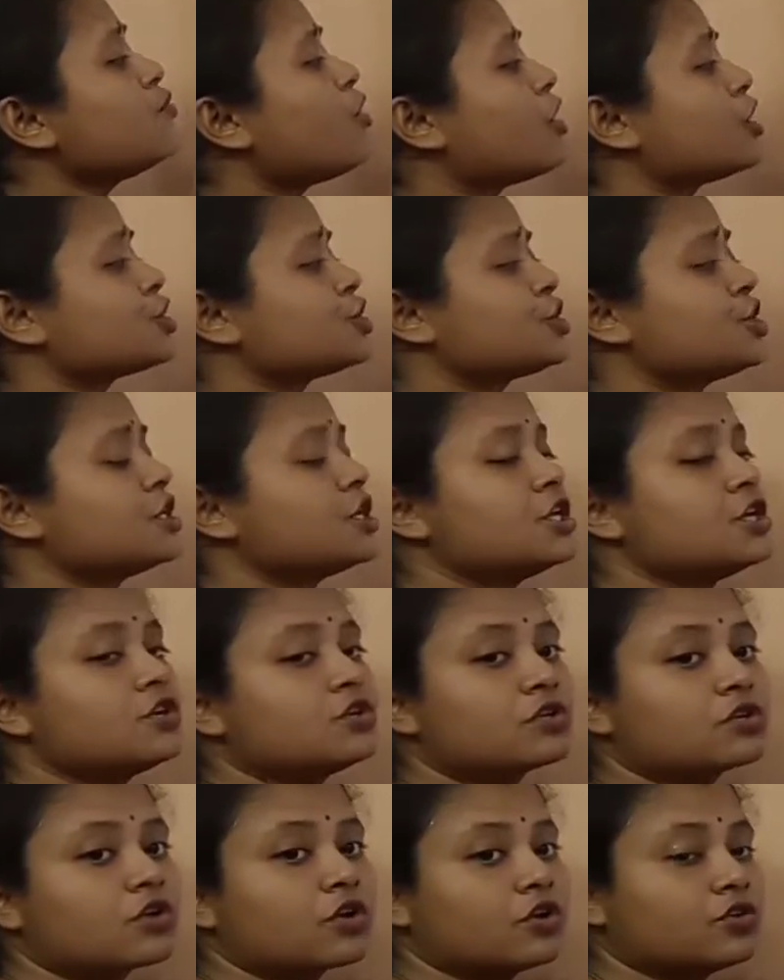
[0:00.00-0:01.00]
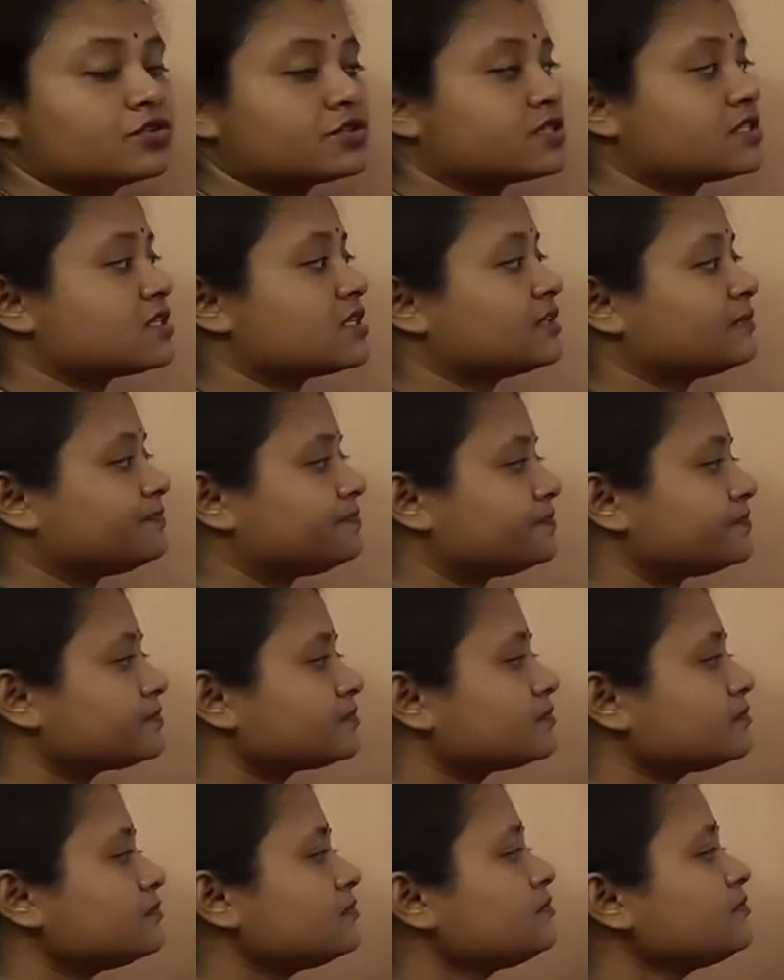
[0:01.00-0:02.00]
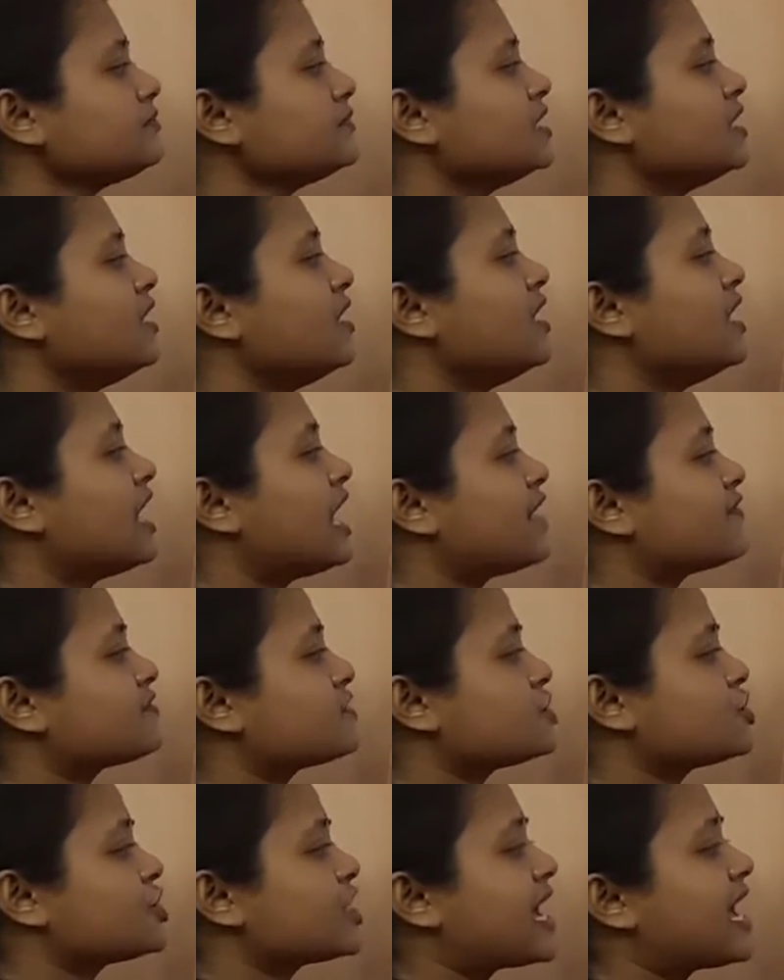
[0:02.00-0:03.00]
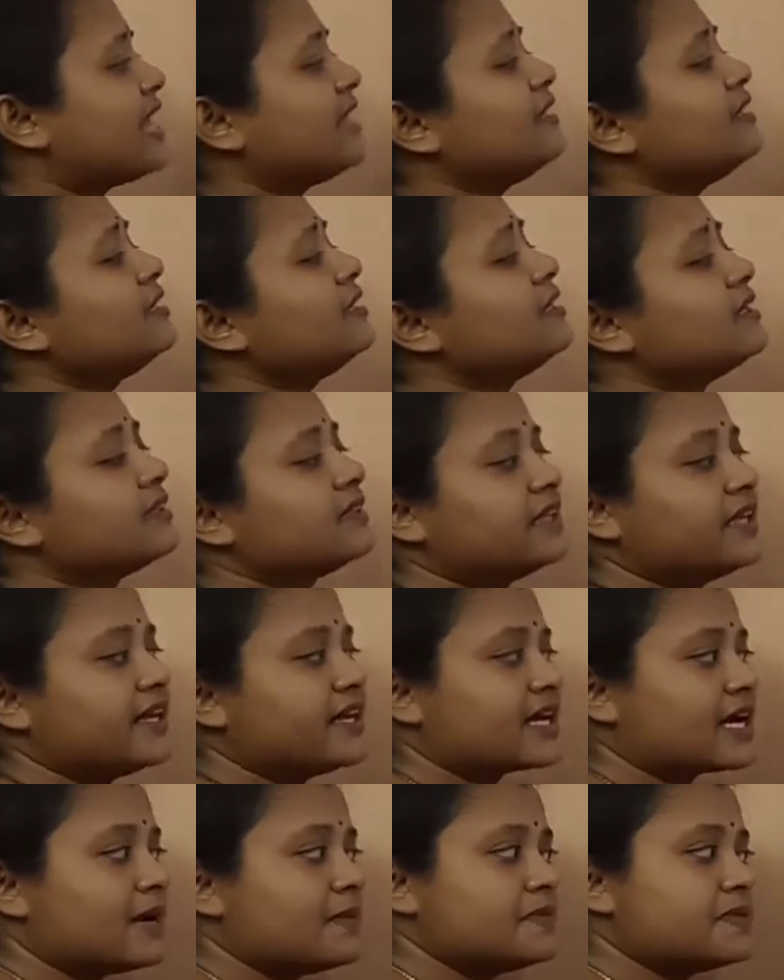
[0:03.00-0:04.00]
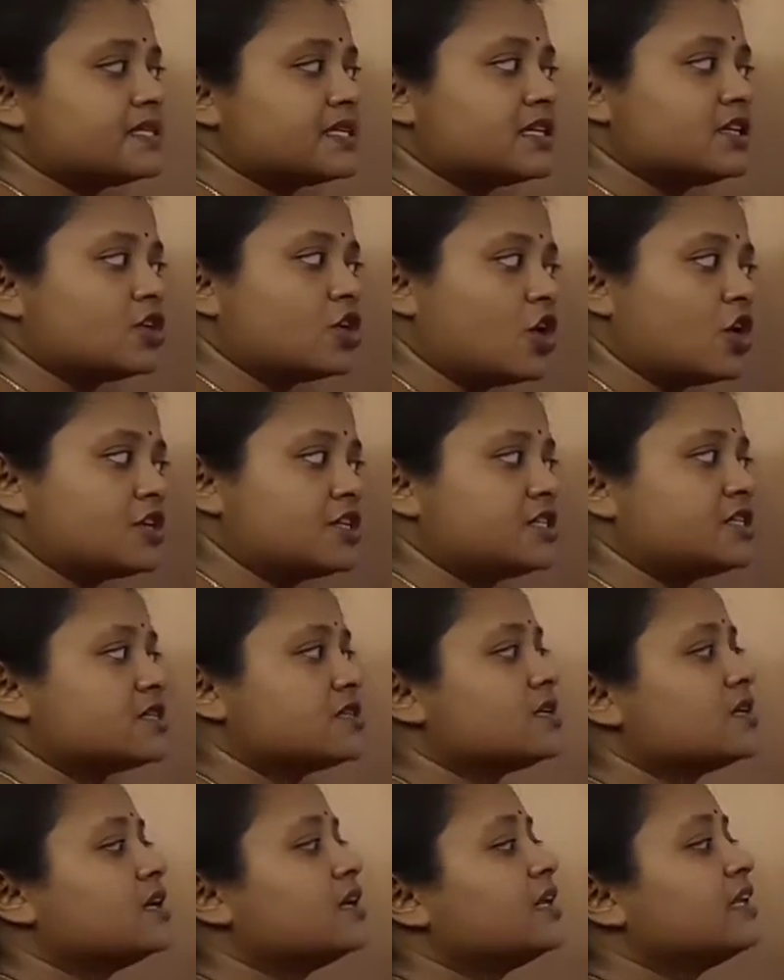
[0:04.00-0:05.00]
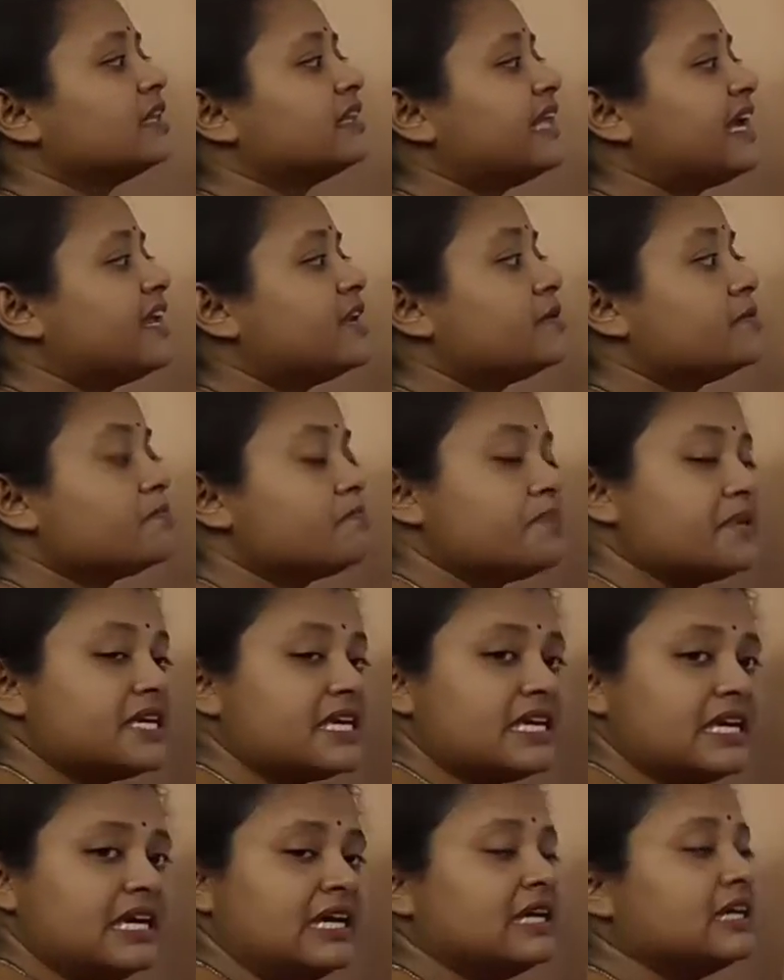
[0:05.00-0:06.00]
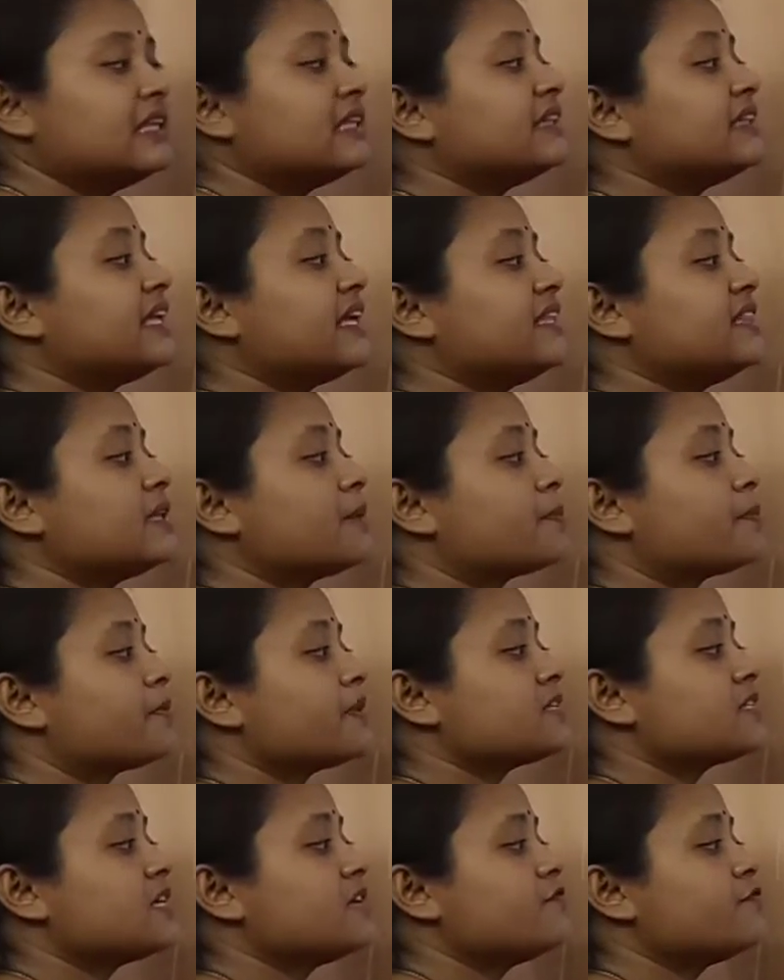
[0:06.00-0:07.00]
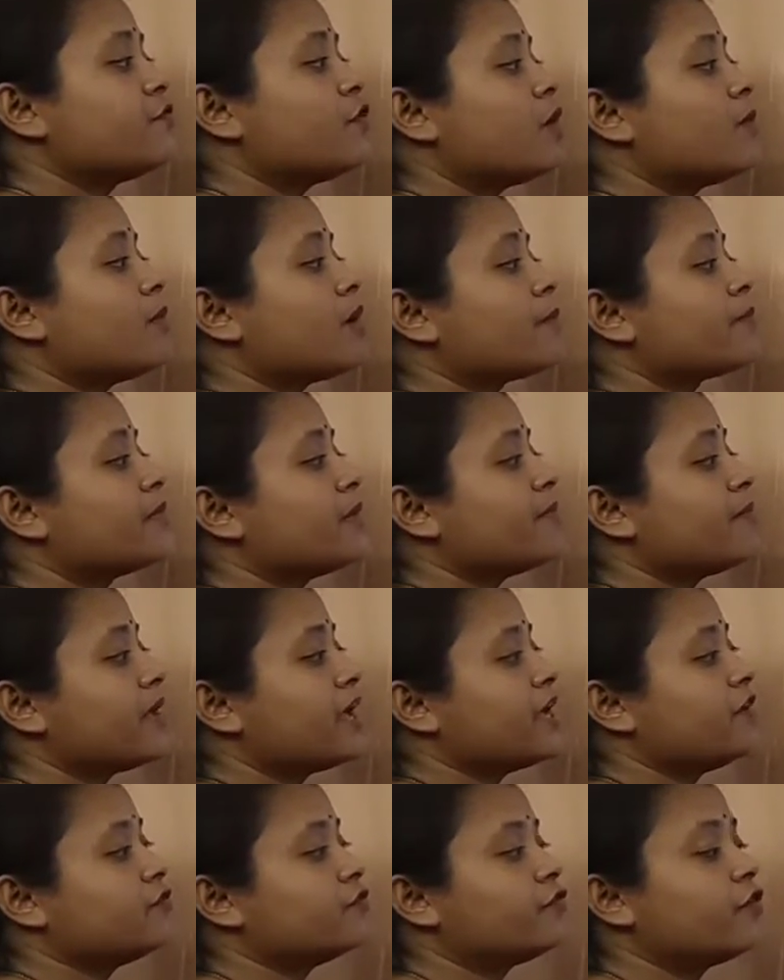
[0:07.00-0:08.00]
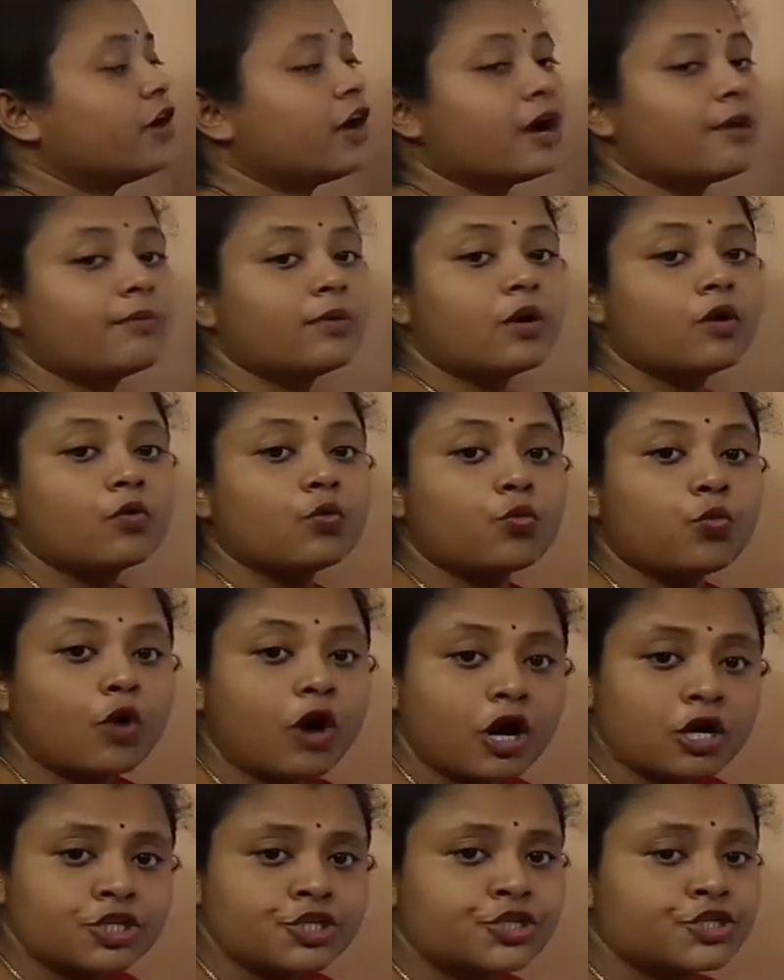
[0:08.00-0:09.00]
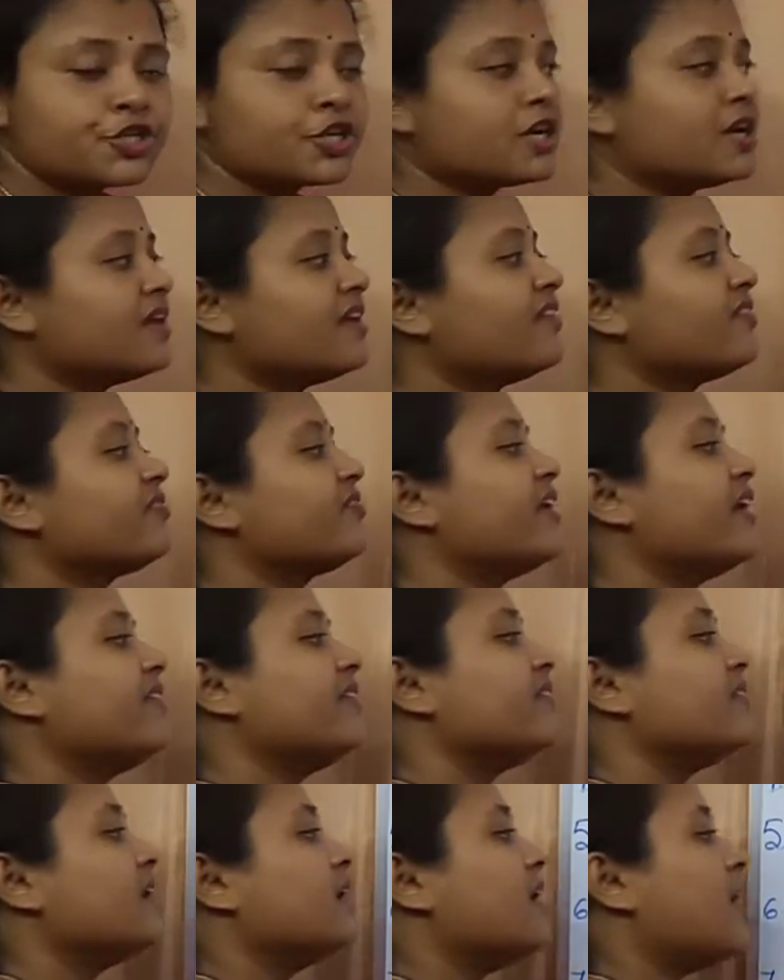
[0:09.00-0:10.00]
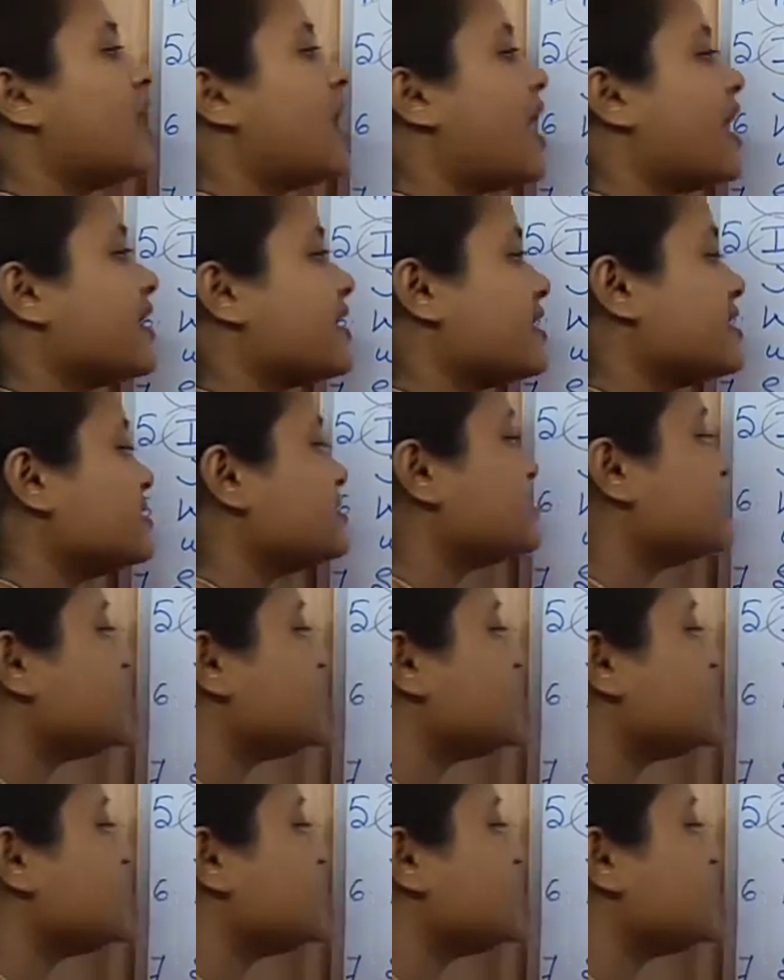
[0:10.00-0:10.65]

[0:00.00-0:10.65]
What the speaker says: washing your clothes. After shall, then comes not, then be, then the present form of the main verb wash, then ing,